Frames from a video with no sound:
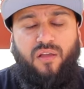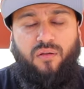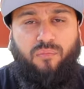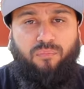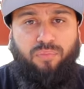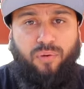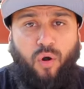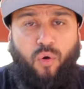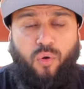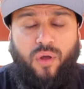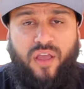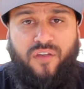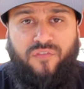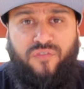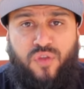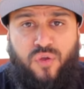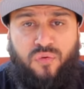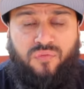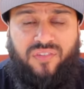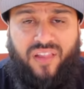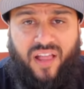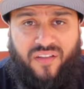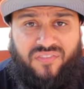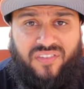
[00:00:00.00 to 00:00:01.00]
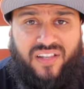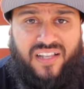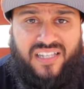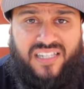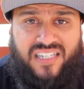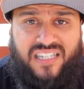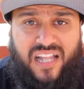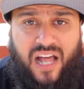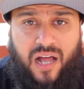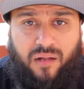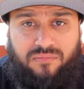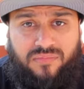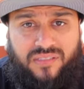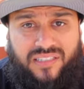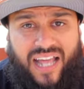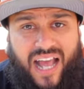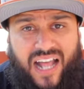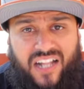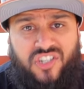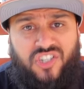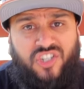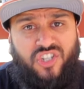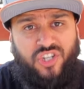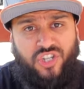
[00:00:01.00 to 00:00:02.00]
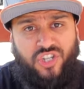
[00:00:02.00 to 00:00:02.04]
Bro, if you've left Islam, that's